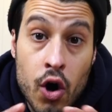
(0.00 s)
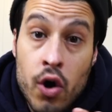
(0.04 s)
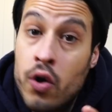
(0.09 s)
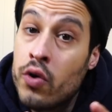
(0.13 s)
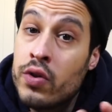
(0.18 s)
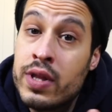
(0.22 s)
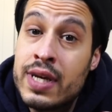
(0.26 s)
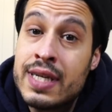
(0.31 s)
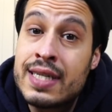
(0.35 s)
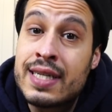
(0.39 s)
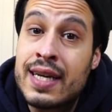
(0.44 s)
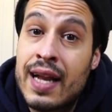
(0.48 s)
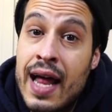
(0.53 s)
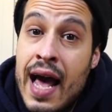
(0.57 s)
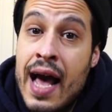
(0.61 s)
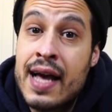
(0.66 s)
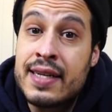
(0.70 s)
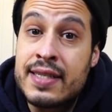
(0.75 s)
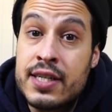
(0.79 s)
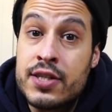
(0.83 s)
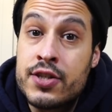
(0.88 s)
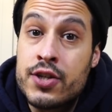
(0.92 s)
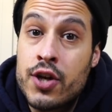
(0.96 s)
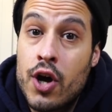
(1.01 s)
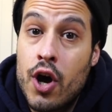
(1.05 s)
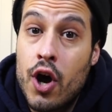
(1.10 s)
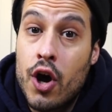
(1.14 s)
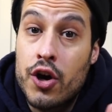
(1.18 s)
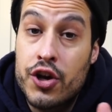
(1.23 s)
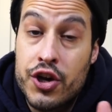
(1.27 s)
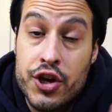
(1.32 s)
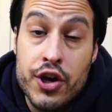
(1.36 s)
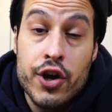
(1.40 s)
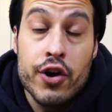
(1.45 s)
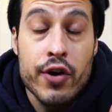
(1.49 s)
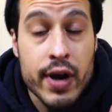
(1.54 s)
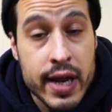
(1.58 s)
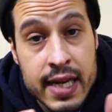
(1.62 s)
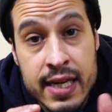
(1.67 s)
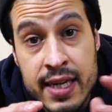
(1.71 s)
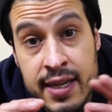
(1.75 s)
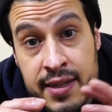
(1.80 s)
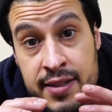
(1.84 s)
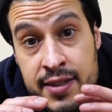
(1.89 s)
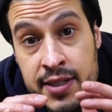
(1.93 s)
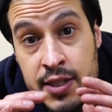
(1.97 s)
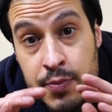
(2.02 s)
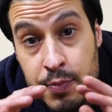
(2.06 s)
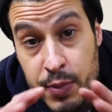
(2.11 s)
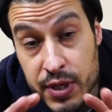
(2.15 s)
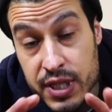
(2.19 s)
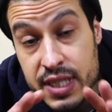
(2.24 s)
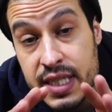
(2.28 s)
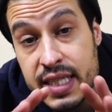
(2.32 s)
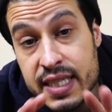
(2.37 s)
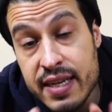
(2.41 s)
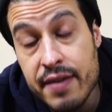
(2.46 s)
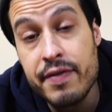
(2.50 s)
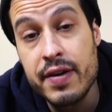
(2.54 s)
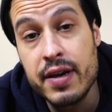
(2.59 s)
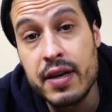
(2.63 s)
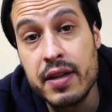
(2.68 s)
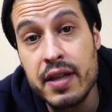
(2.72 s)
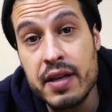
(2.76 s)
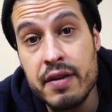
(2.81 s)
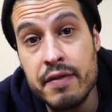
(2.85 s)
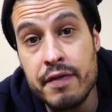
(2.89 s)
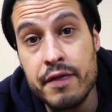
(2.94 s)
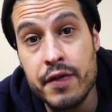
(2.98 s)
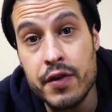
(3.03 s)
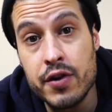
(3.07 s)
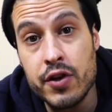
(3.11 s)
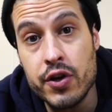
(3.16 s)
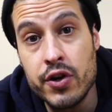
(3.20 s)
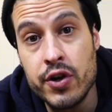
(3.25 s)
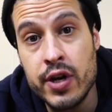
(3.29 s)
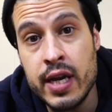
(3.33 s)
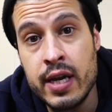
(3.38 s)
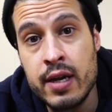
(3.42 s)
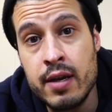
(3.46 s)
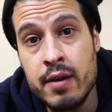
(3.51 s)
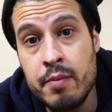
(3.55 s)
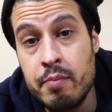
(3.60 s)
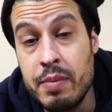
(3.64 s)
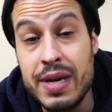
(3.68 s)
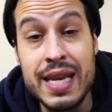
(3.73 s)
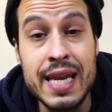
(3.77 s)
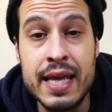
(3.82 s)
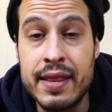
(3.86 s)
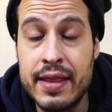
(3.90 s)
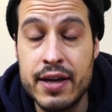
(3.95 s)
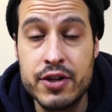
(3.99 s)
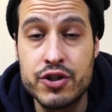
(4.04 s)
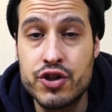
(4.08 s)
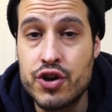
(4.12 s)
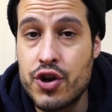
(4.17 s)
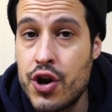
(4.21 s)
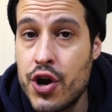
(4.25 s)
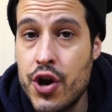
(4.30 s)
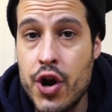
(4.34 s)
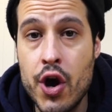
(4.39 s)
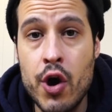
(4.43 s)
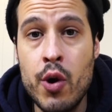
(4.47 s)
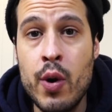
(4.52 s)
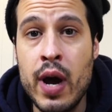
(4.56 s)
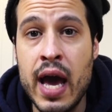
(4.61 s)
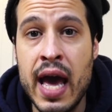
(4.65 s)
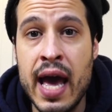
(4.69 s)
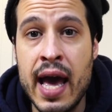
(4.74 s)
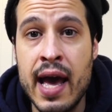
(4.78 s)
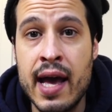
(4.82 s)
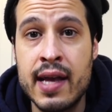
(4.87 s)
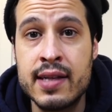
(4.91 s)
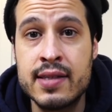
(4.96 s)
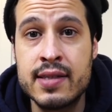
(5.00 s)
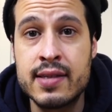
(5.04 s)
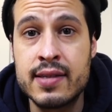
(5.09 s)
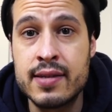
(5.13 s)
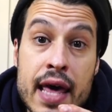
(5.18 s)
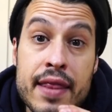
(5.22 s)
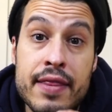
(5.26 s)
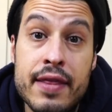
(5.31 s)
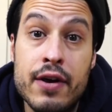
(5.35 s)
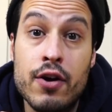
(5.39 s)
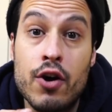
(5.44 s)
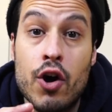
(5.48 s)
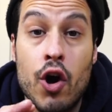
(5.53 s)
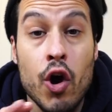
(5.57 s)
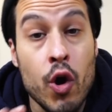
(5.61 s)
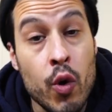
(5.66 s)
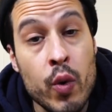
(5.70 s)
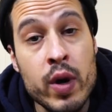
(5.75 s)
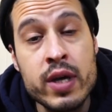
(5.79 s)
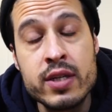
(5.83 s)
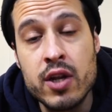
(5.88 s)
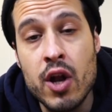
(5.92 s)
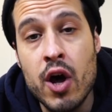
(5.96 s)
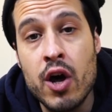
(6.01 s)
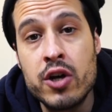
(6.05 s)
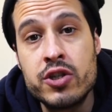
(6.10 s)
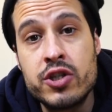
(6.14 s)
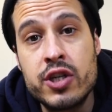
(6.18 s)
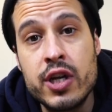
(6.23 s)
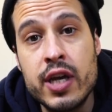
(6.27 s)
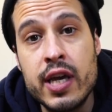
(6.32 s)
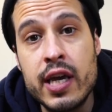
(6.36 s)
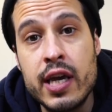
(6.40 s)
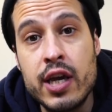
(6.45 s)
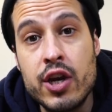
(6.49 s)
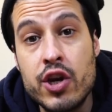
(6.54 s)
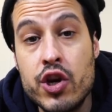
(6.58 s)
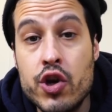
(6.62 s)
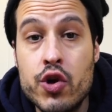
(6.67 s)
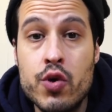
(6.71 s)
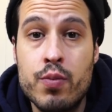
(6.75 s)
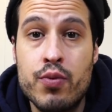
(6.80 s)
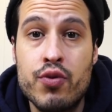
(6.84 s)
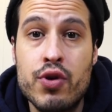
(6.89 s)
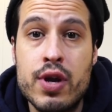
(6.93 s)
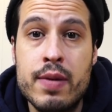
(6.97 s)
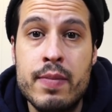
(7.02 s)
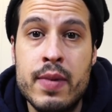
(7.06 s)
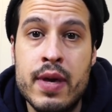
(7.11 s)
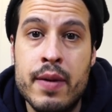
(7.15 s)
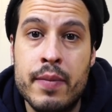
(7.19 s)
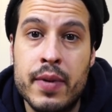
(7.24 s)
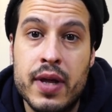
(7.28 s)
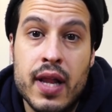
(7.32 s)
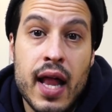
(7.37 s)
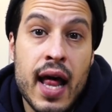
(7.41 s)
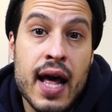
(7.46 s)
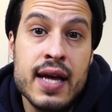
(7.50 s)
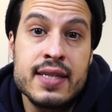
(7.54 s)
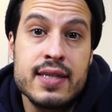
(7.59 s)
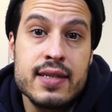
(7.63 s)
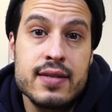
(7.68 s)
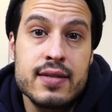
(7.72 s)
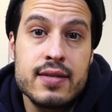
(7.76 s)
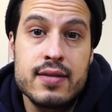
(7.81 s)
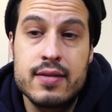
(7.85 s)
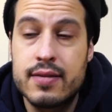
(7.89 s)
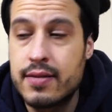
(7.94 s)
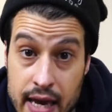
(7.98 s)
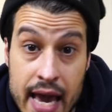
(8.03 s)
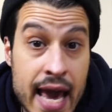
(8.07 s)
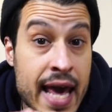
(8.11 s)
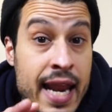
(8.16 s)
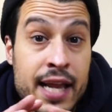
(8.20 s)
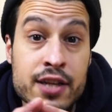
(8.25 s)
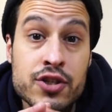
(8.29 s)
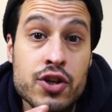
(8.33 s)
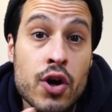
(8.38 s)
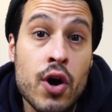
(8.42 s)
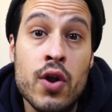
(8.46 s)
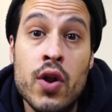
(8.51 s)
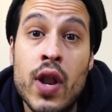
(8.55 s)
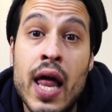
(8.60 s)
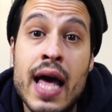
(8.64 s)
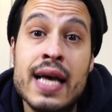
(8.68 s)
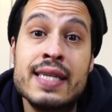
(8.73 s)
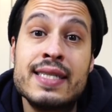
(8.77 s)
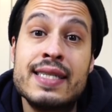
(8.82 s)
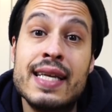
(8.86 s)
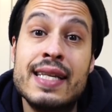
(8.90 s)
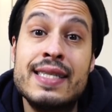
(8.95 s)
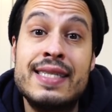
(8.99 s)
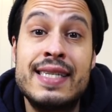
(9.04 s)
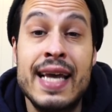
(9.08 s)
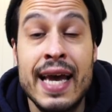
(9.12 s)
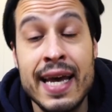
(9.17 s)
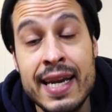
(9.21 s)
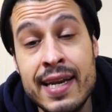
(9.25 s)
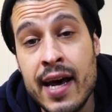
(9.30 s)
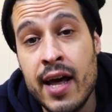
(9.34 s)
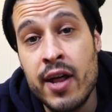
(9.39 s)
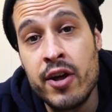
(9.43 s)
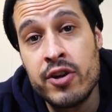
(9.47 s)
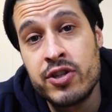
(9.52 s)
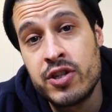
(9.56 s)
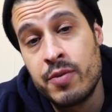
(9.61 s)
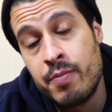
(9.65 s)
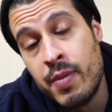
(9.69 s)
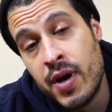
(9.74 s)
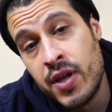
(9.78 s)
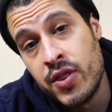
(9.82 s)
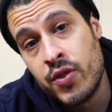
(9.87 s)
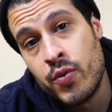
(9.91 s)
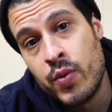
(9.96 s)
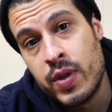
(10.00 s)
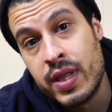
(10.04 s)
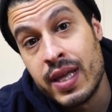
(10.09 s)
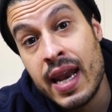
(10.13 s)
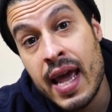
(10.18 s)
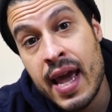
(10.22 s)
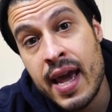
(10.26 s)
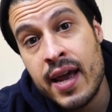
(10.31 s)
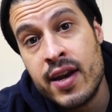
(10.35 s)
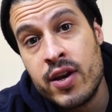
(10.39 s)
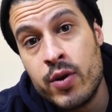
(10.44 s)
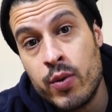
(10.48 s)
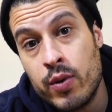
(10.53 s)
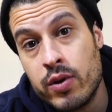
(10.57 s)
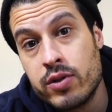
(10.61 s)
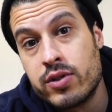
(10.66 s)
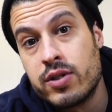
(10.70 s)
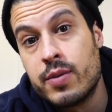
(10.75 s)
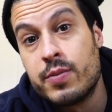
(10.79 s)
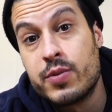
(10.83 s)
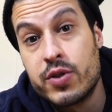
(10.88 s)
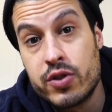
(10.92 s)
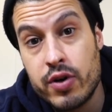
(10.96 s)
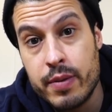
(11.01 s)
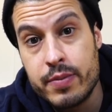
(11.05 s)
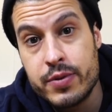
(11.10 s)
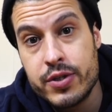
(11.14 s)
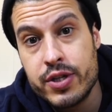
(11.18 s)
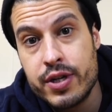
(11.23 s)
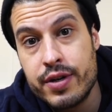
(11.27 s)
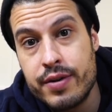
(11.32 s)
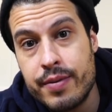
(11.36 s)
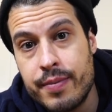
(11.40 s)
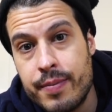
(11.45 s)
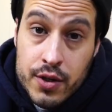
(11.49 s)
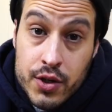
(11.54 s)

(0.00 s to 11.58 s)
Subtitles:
All these classes are curated specifically for learning, meaning there's no ads, and they're always launching new premium classes. And it's all less than $10 a month with an annual subscription.